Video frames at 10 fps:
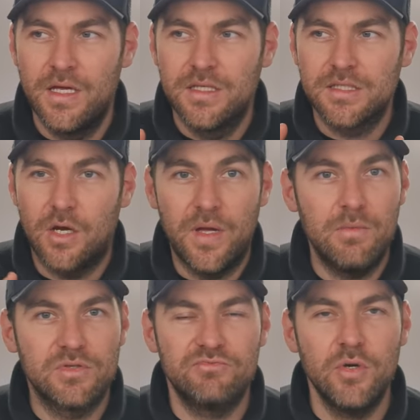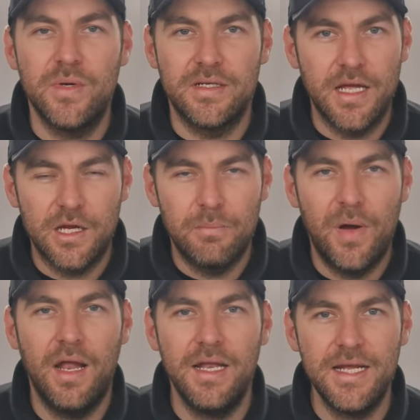So it was ruined. It
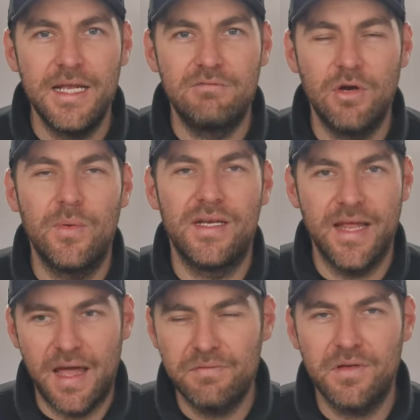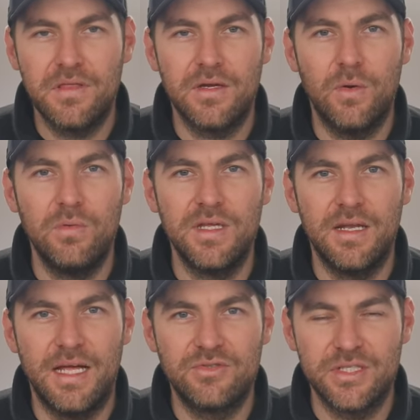completely ruined everything, all the
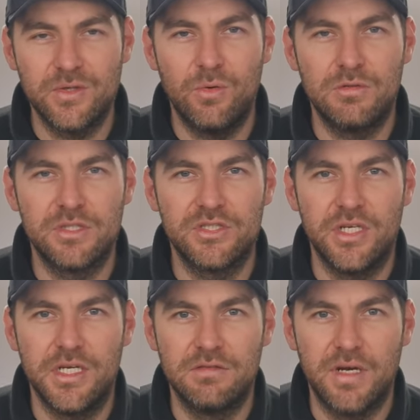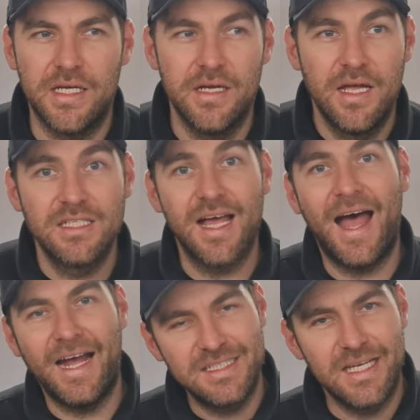electrics, all the machinery. So I
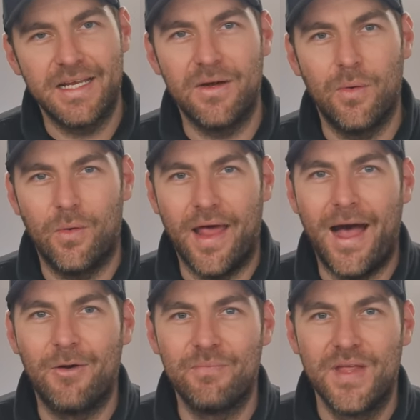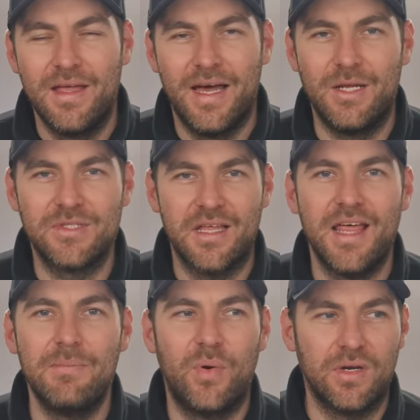had to get it all out. And it was at
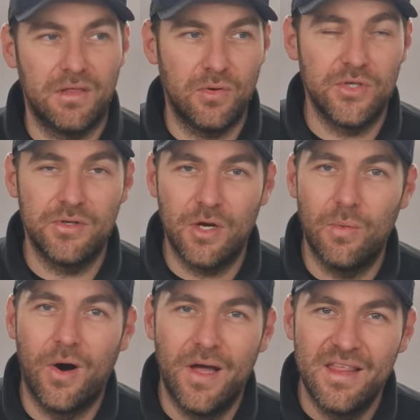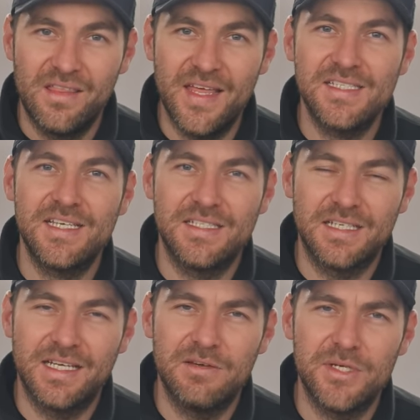that point I thought, you know what? This is
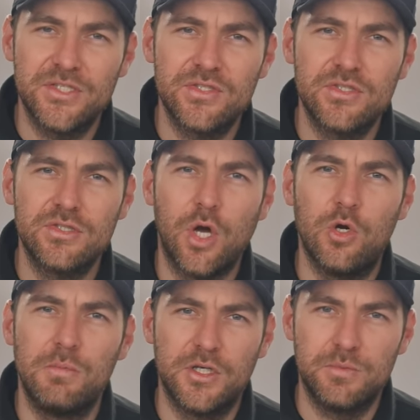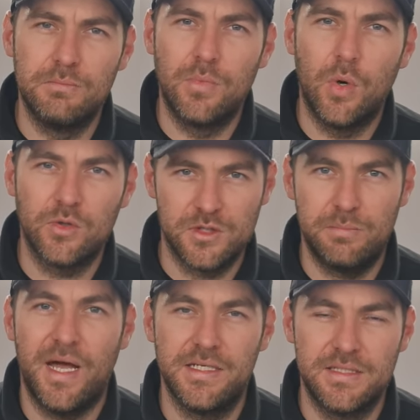going to give me so much more
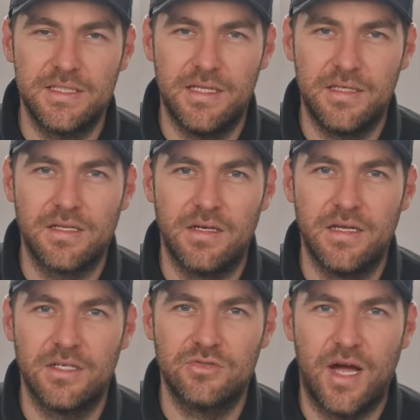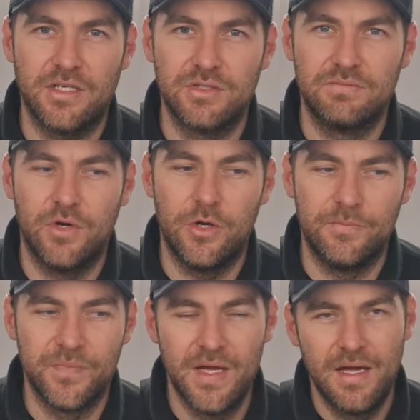space in this honey extraction
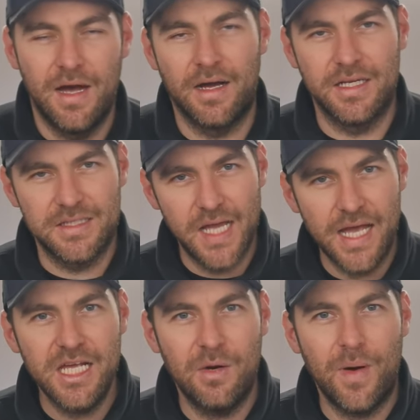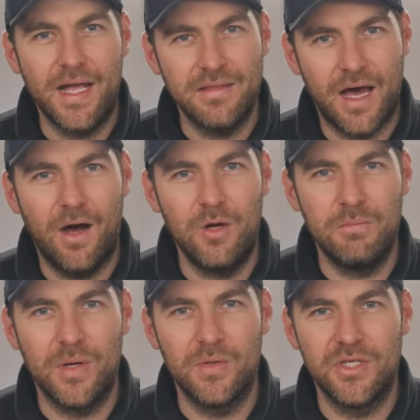room. I'm going to take away that
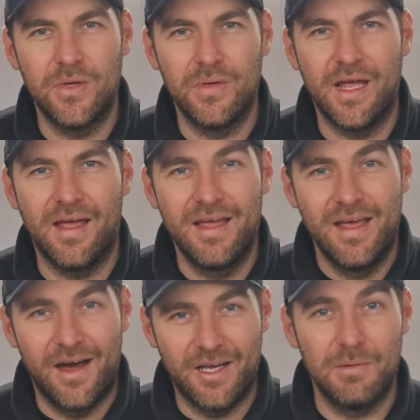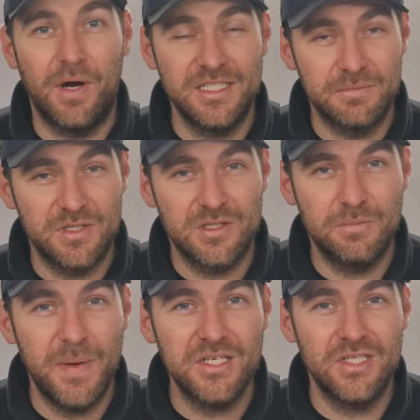home-built unit. I'm going to buy some
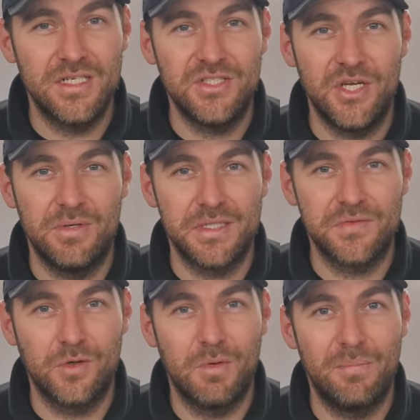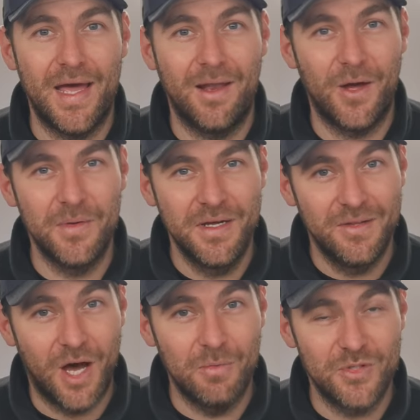specialist units from Abello
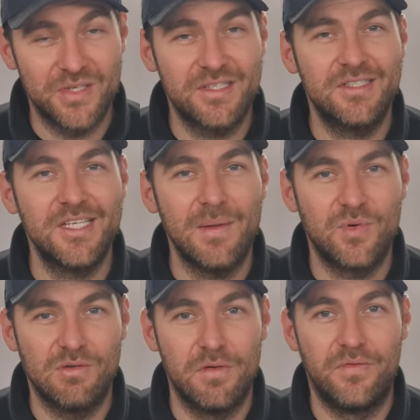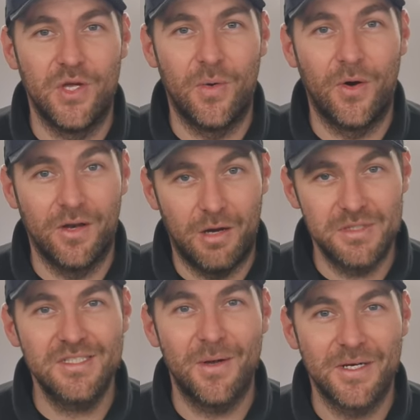that I will do a separate review on. I'm
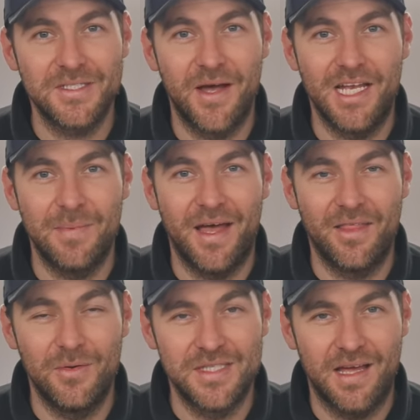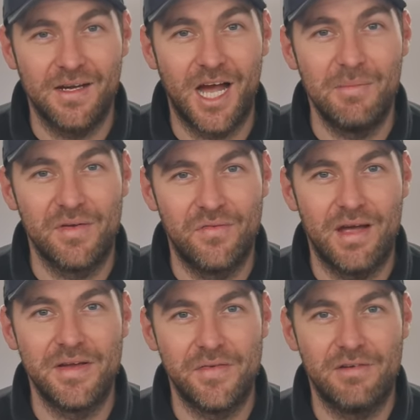so excited about those. They are coming
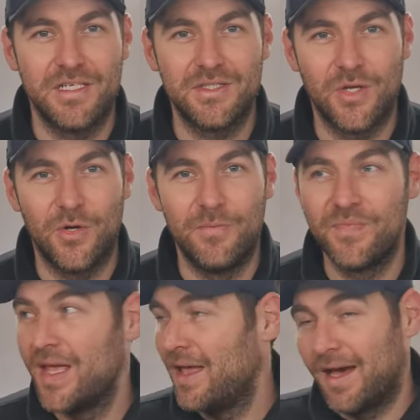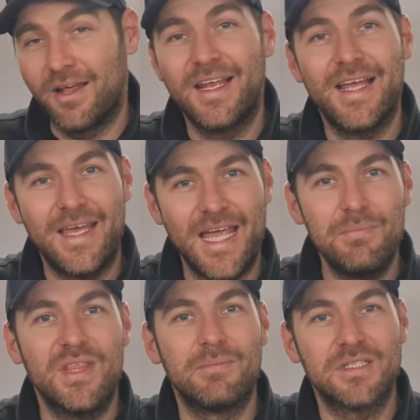very, very soon. And I'm going to
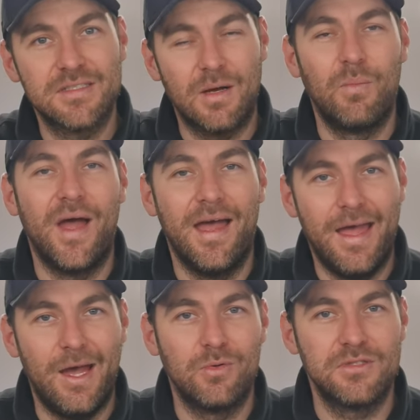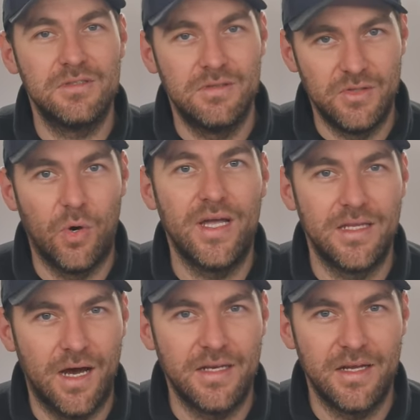keep them somewhere else, not in
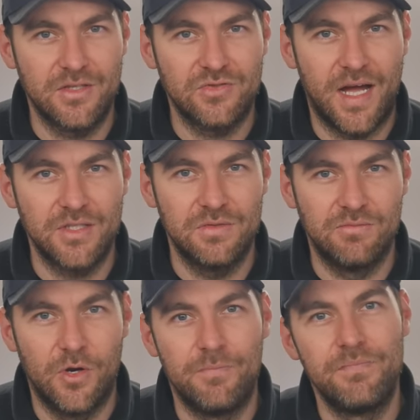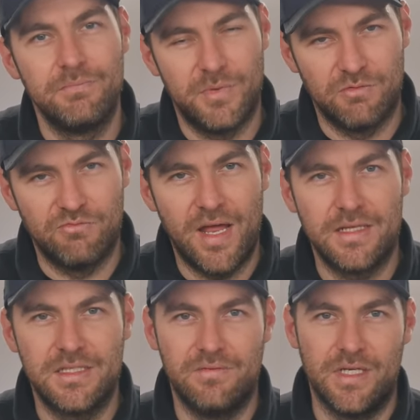the honey extraction room, but
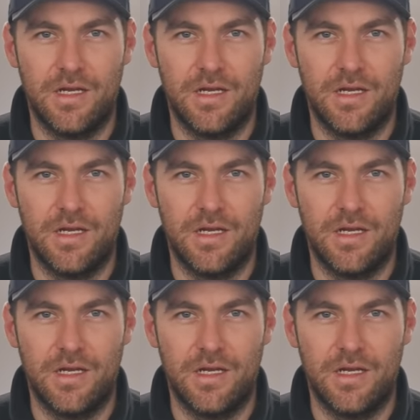relatively